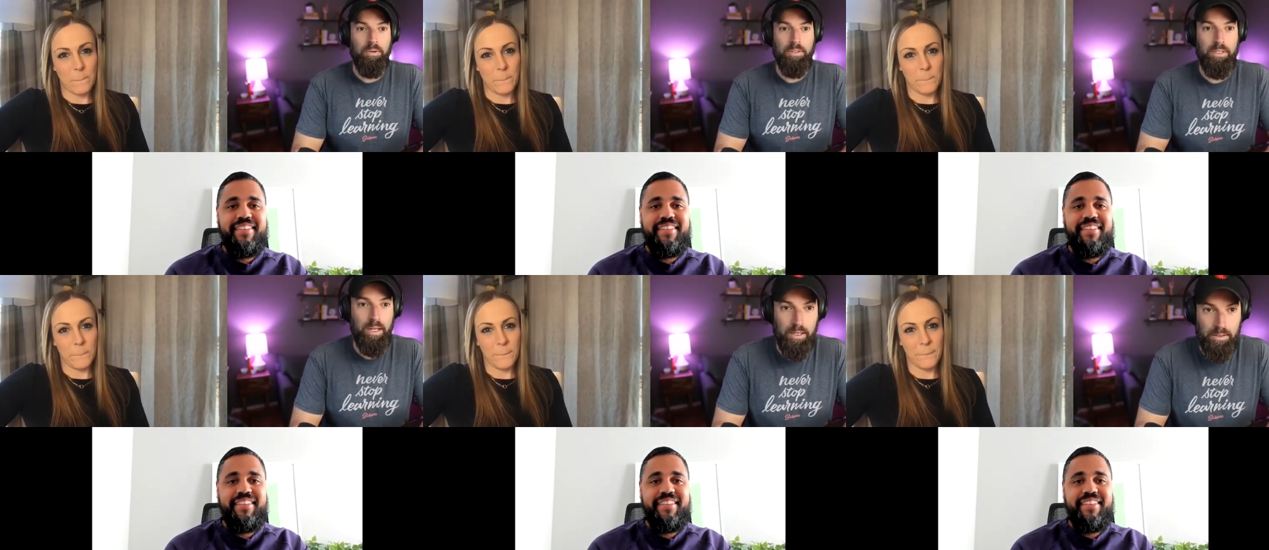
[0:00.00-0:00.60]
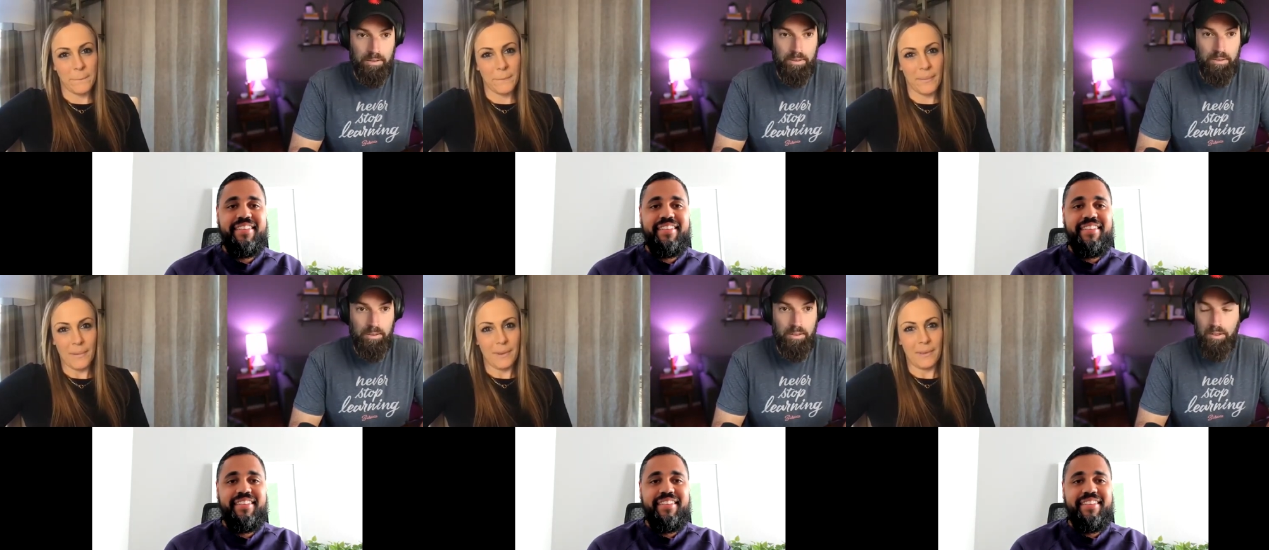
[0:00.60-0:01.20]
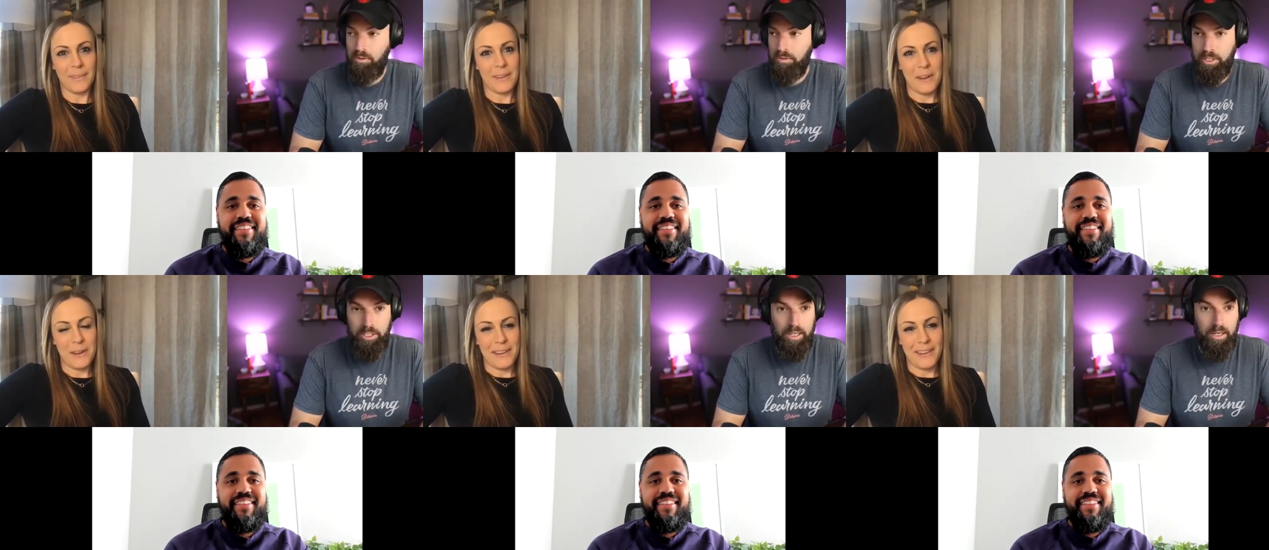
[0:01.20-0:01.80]
Speaker 1: was like, oh
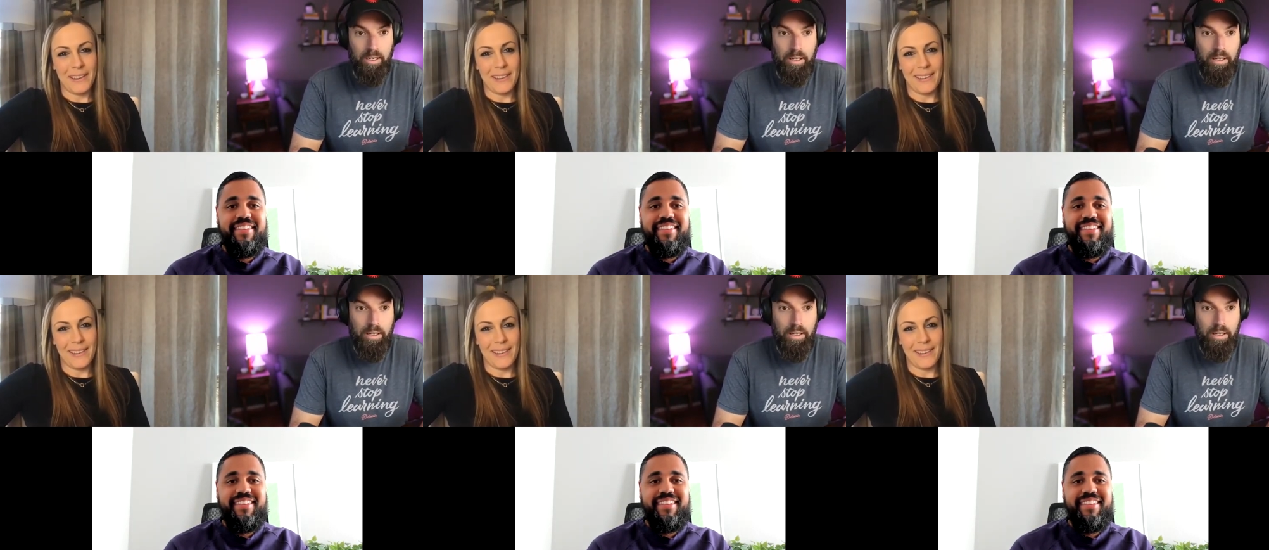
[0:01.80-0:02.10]
shit.